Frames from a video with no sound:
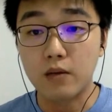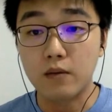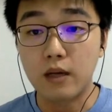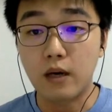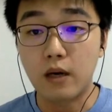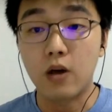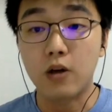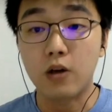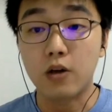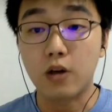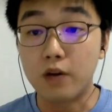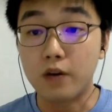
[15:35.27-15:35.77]

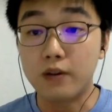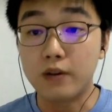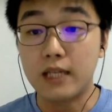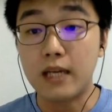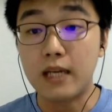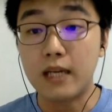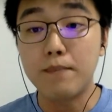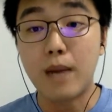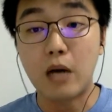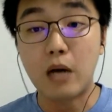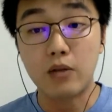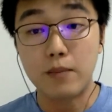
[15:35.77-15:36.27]
or contain
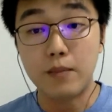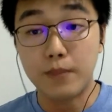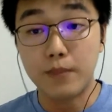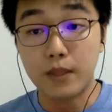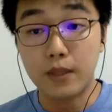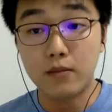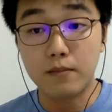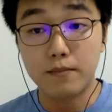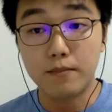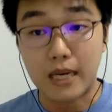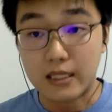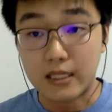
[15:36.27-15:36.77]

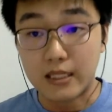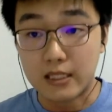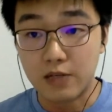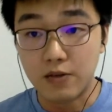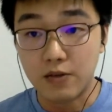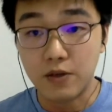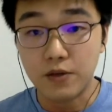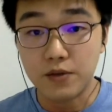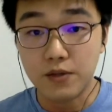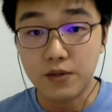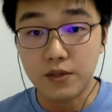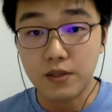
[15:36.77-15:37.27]
multiple
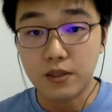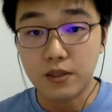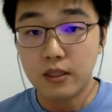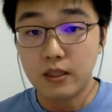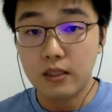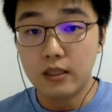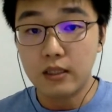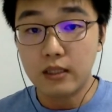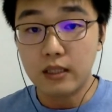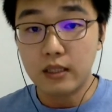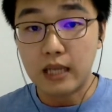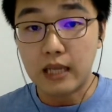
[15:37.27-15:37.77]
materials
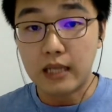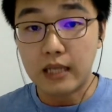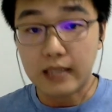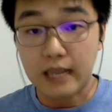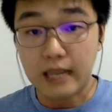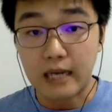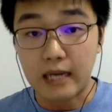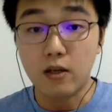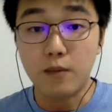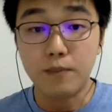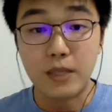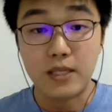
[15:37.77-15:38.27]
that
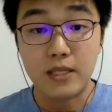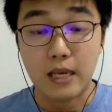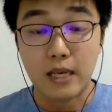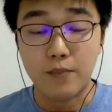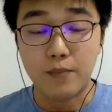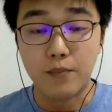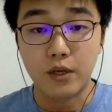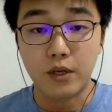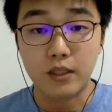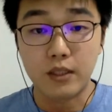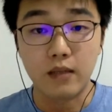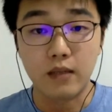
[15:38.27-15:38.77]
cannot be
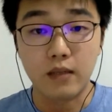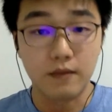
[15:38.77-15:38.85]
separated.